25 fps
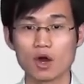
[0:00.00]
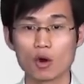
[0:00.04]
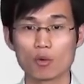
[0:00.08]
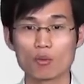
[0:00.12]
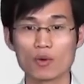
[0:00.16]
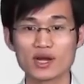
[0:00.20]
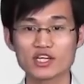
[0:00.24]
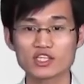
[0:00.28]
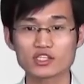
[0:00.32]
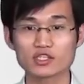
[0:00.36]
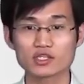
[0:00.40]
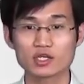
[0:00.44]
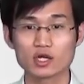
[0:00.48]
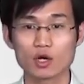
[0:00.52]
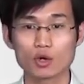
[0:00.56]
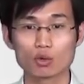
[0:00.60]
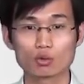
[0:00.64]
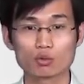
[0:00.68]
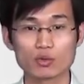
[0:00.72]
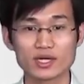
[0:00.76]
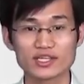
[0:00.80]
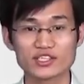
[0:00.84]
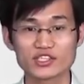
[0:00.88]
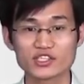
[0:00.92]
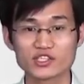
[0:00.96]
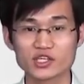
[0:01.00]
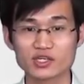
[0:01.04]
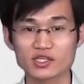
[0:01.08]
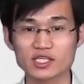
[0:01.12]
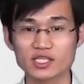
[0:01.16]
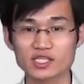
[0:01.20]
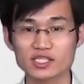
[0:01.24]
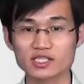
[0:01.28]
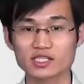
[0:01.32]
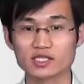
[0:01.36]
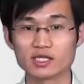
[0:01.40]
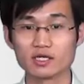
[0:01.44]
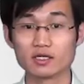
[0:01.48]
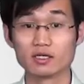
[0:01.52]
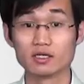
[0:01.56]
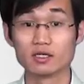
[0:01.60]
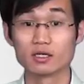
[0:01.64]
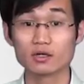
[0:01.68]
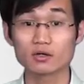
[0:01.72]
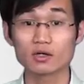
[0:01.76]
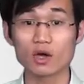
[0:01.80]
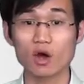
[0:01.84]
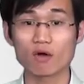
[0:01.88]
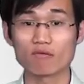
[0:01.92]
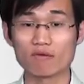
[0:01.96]
which reduces the
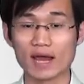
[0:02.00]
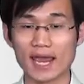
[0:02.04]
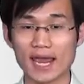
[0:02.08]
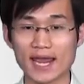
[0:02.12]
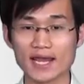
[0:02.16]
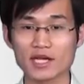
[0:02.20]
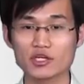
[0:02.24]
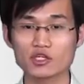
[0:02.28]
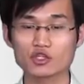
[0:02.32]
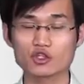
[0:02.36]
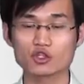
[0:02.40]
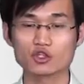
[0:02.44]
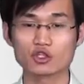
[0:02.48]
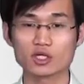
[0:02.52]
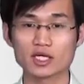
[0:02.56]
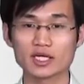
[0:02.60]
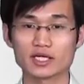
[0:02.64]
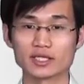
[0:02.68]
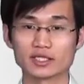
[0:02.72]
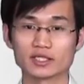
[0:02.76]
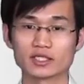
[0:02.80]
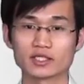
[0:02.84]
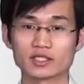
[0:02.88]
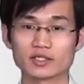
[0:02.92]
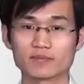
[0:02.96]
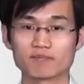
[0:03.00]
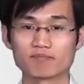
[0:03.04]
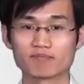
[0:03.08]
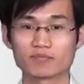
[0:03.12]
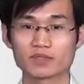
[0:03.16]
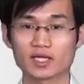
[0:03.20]
load of each link.